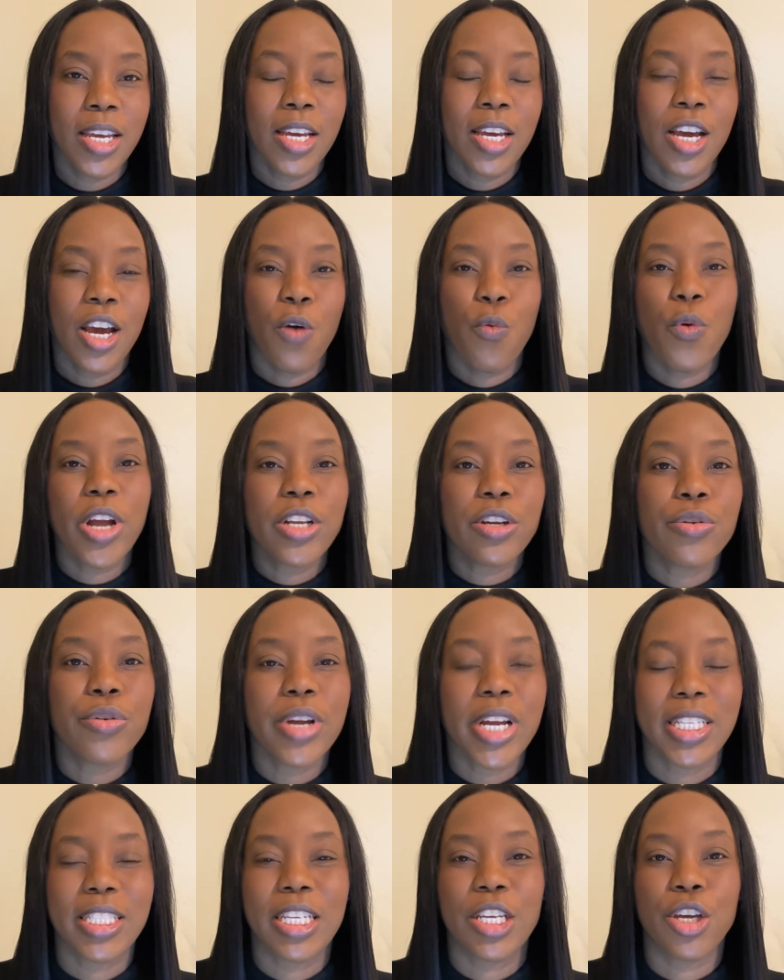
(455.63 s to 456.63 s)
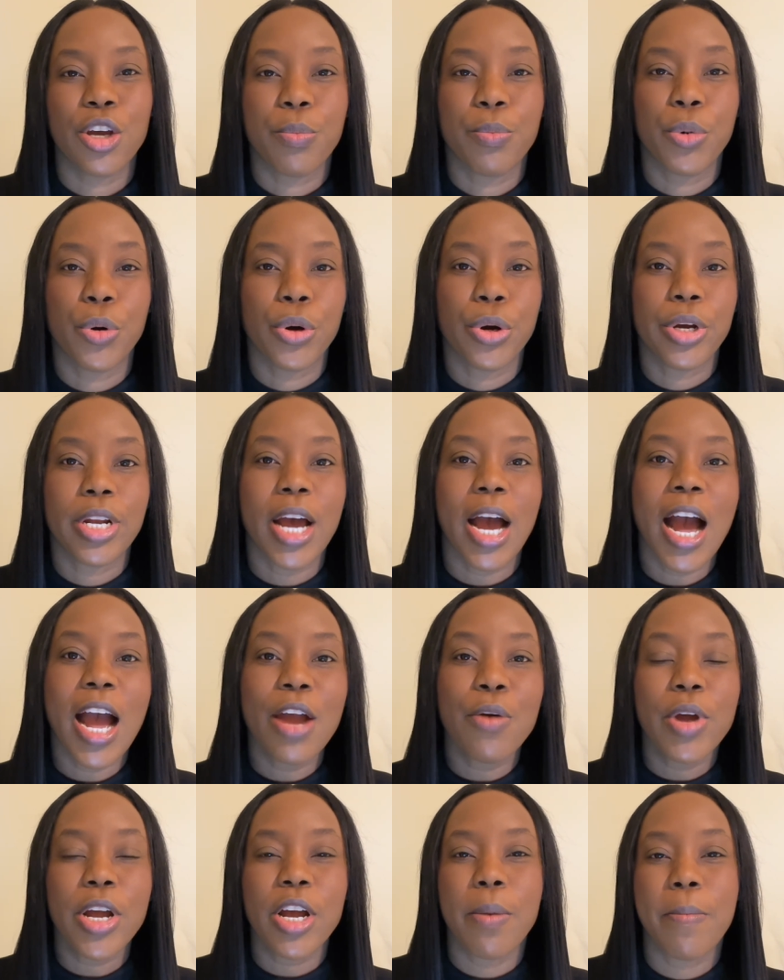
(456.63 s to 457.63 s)
When creating your board, I
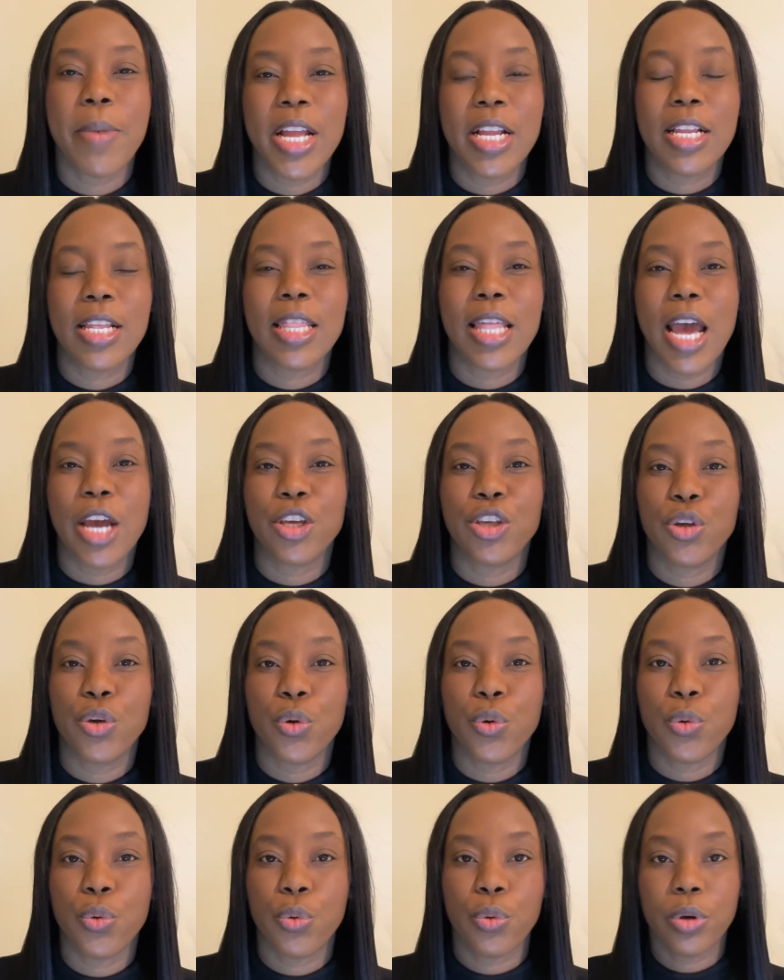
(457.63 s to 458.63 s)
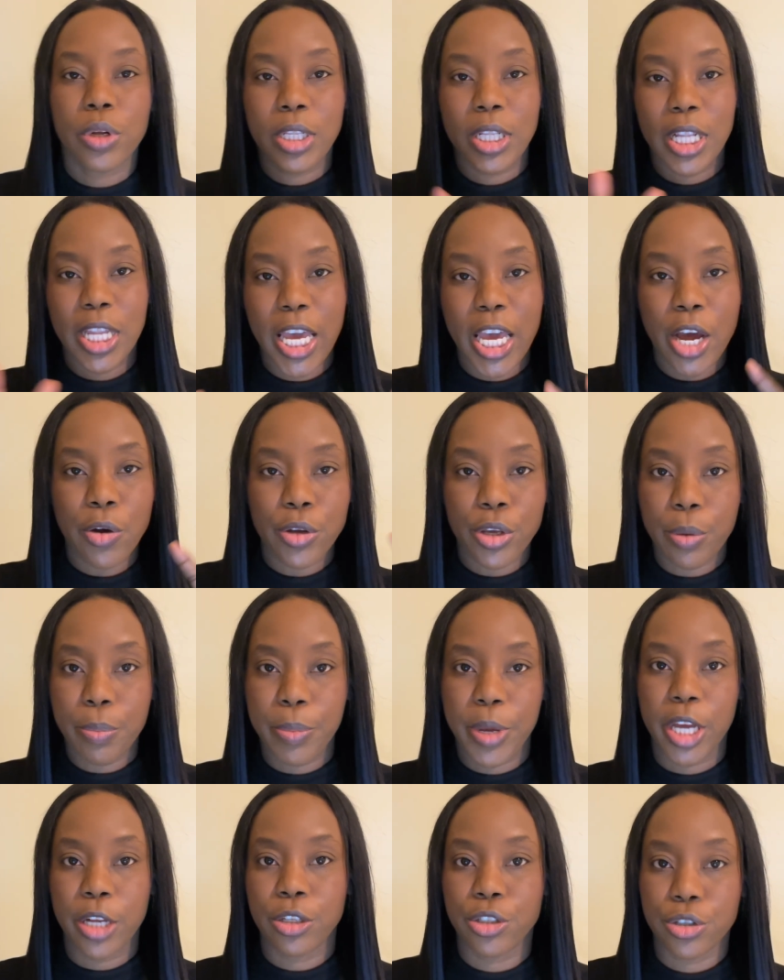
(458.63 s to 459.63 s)
recommend that you lay out your
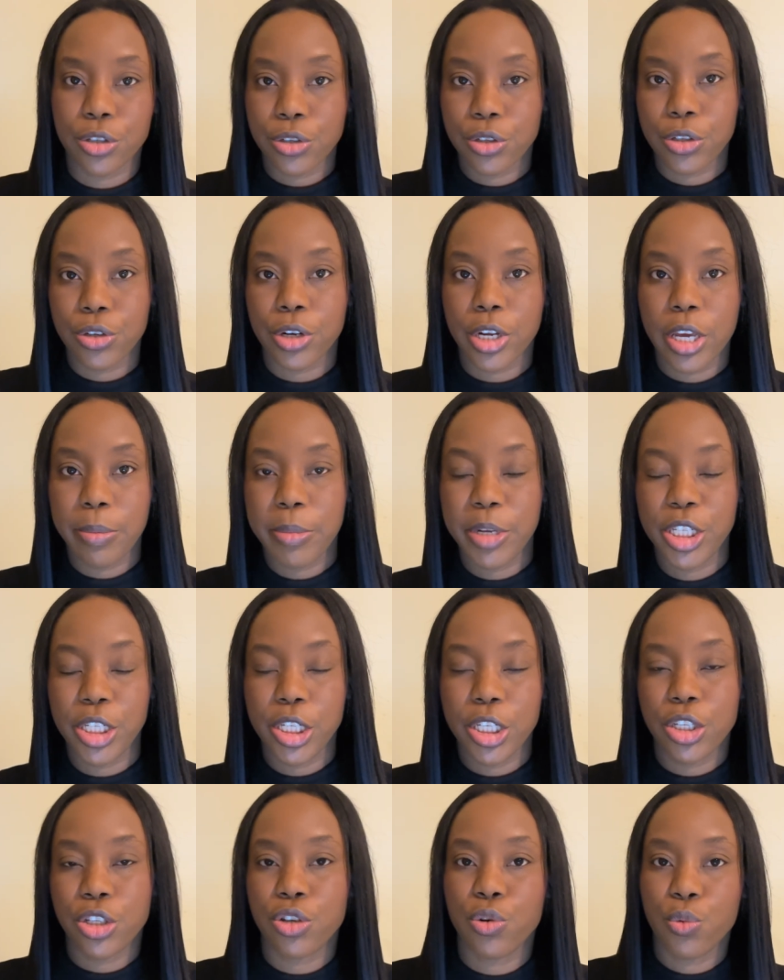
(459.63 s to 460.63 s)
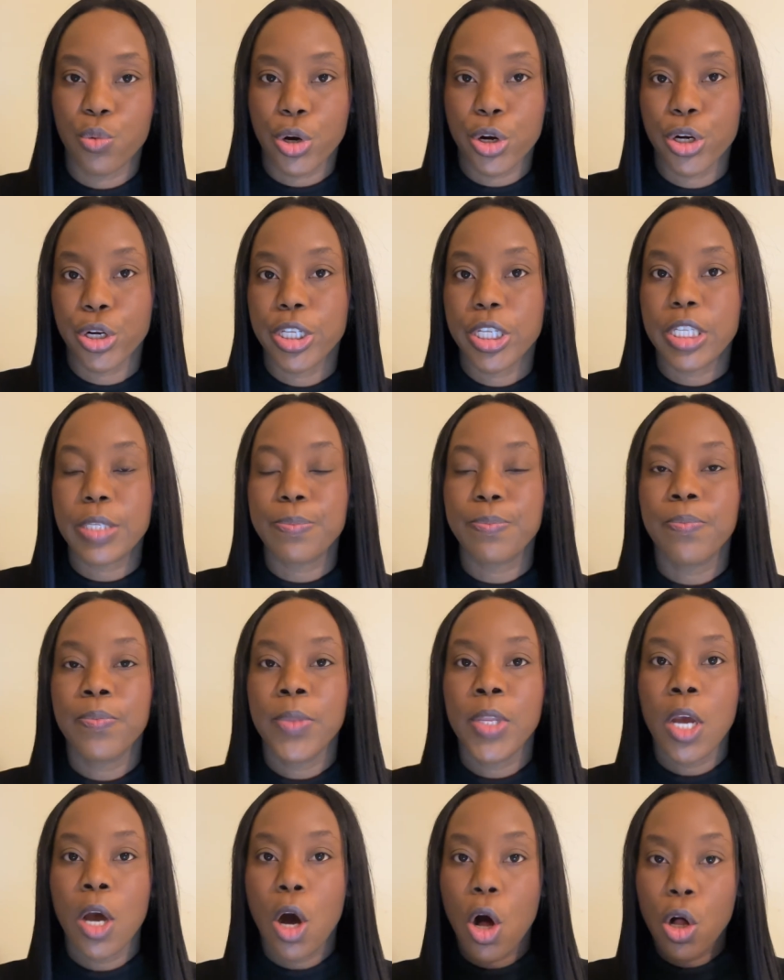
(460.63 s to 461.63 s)
pictures, your images, your words,
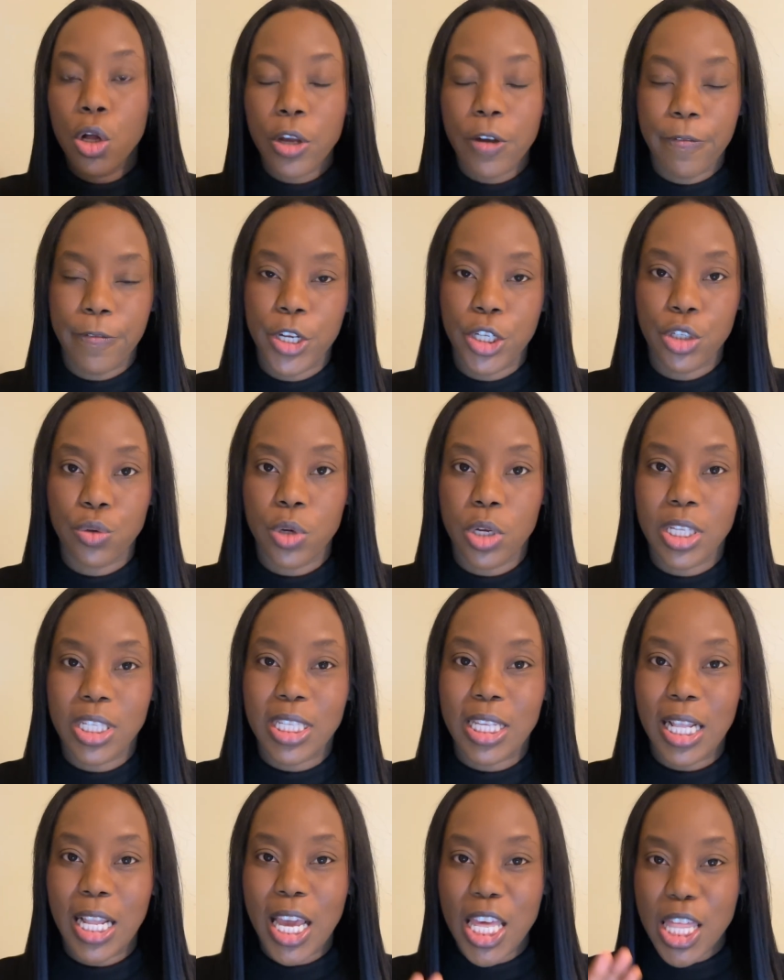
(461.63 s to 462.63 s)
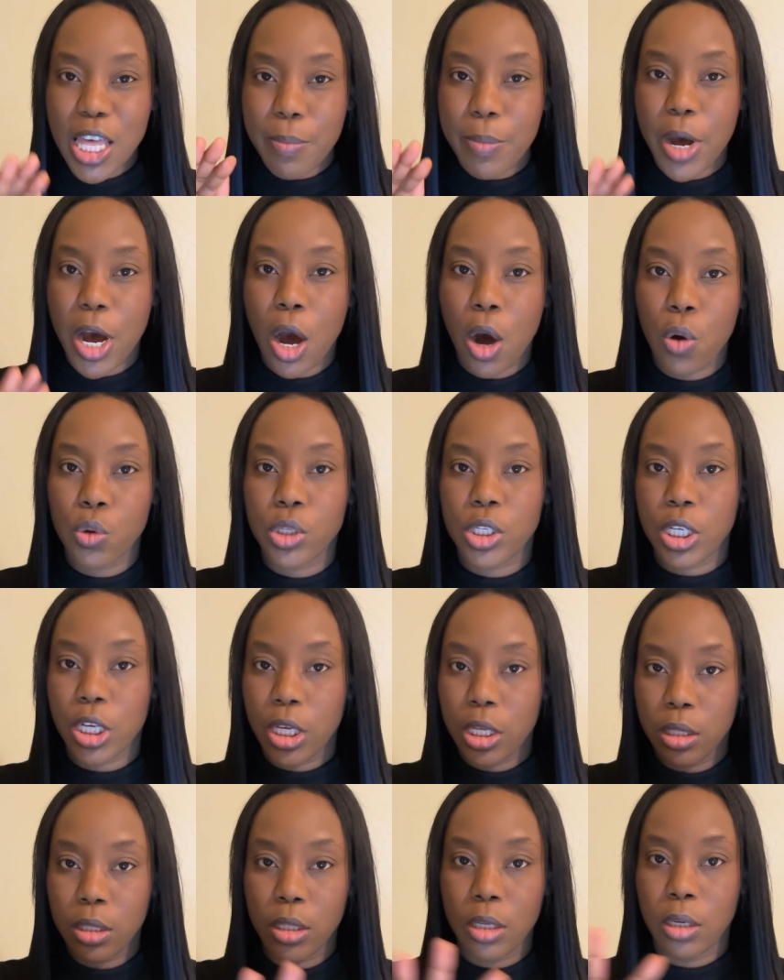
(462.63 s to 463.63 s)
all your visuals, lay them out
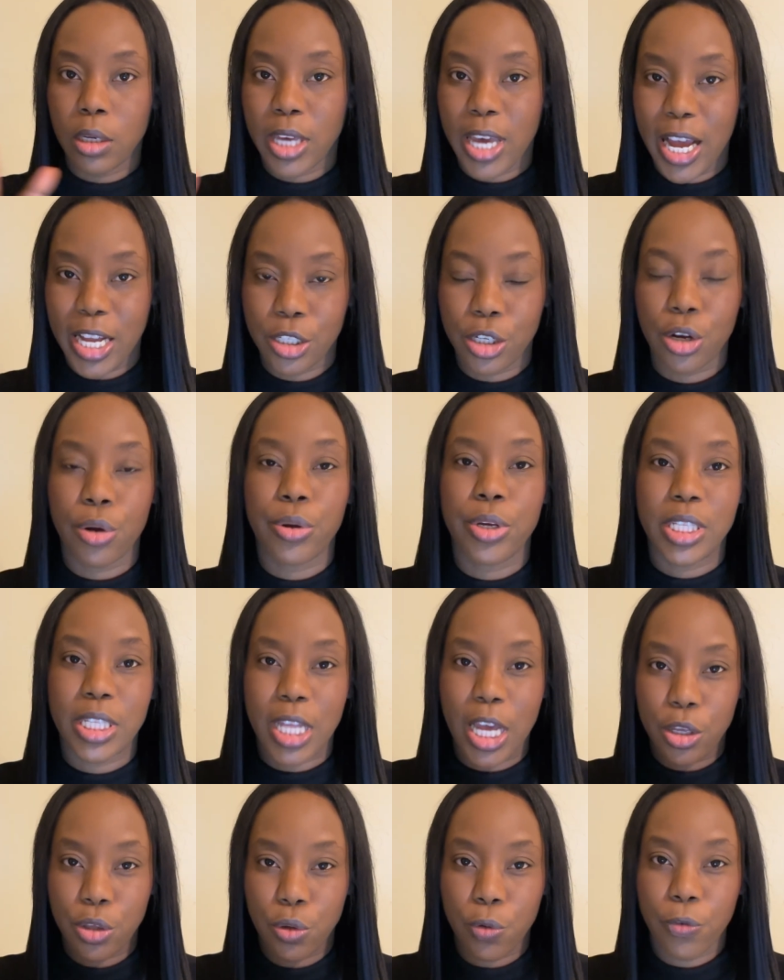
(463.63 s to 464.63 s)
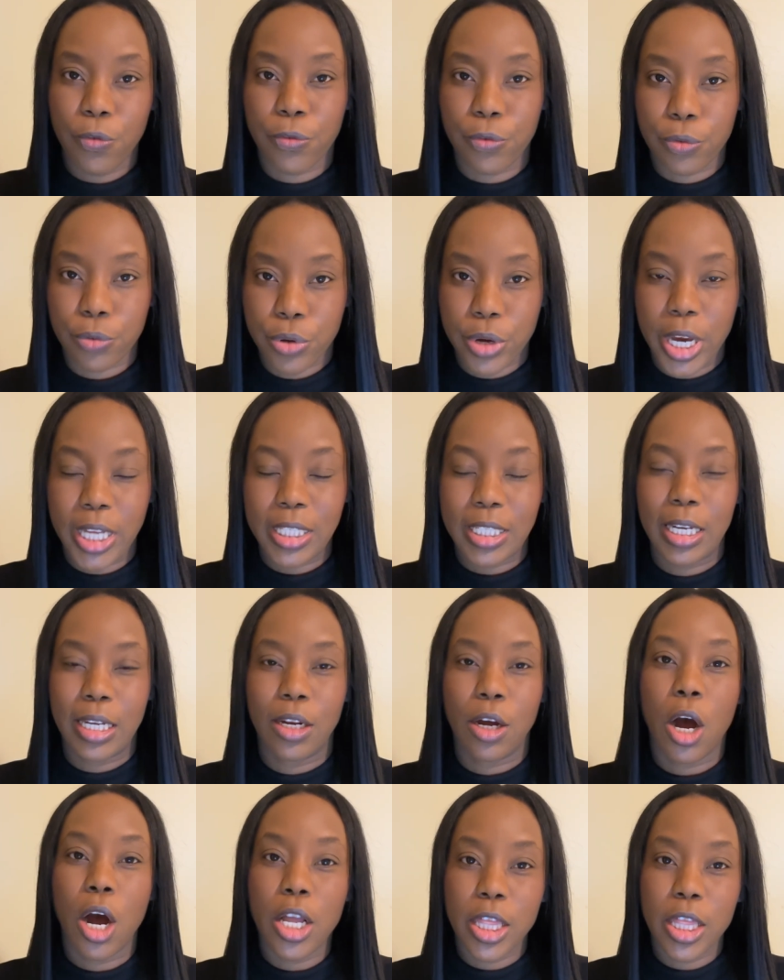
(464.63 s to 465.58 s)
in the categories that you've created on